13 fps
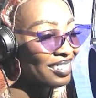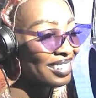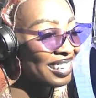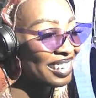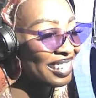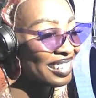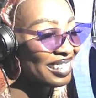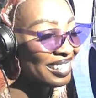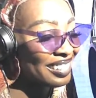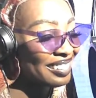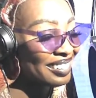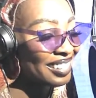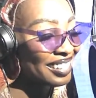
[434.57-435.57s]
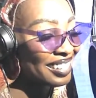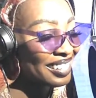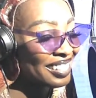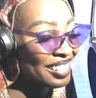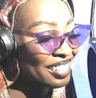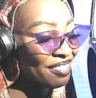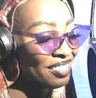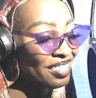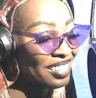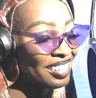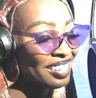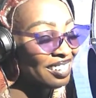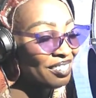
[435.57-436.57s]
none other than
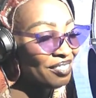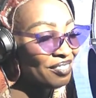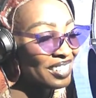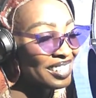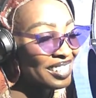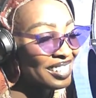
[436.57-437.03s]
Stephanie Coleman.